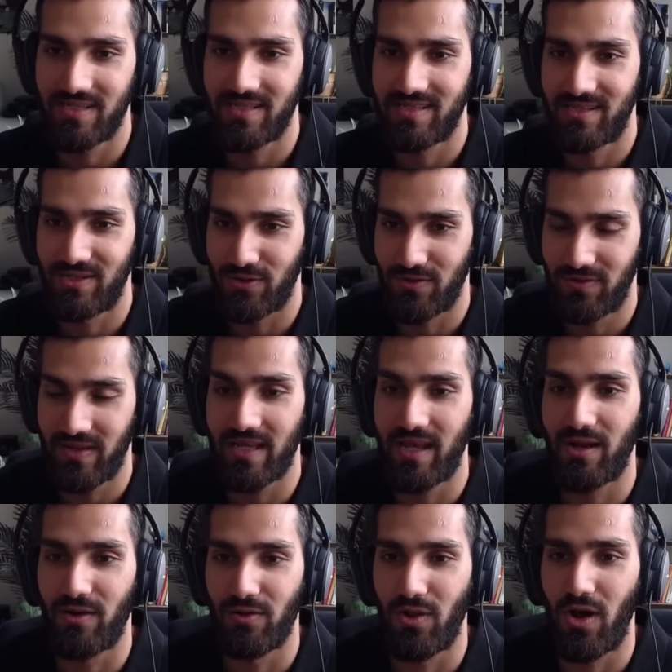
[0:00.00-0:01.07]
versus you're
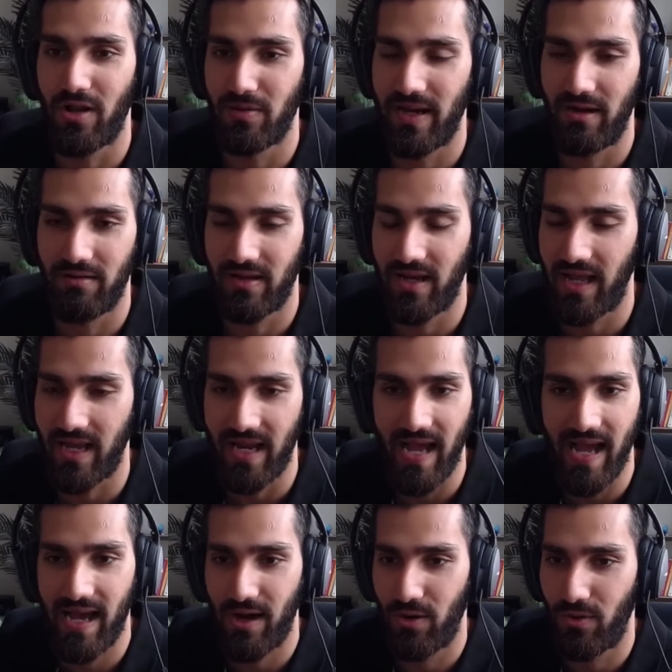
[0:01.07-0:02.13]
thinking a lot about like
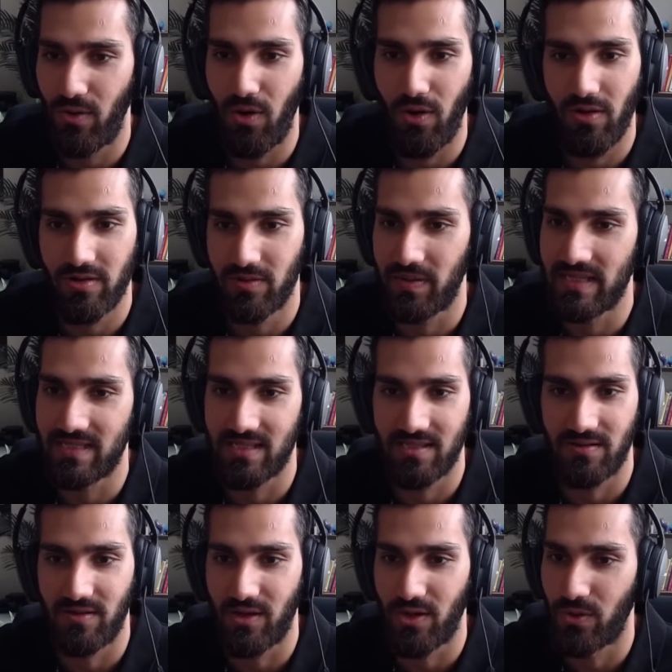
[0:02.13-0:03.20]
how all the pieces
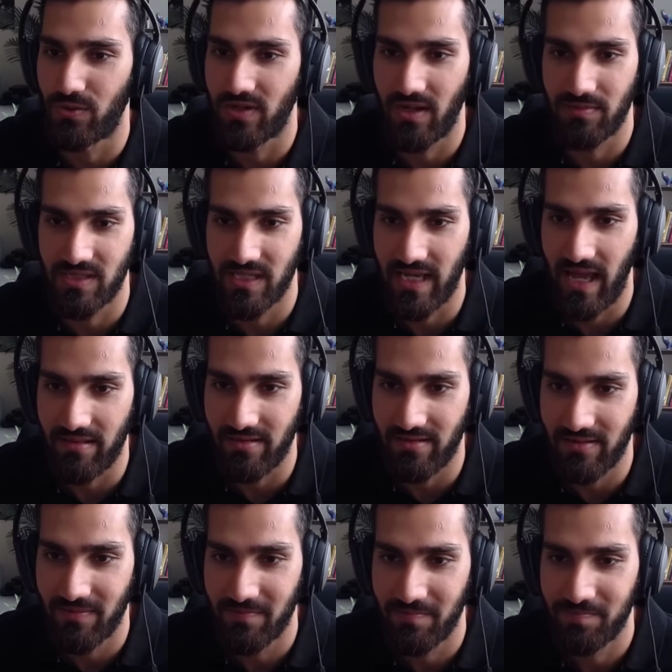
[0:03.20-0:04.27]
of the code come together.
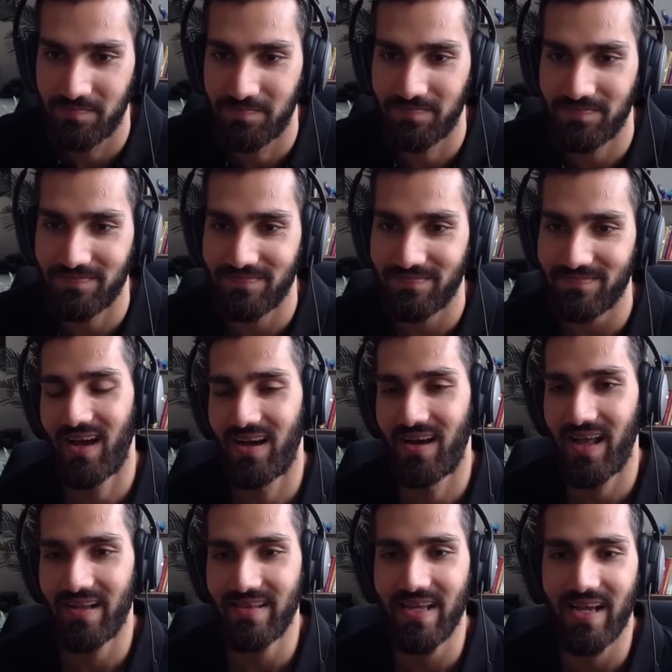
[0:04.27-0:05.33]
And I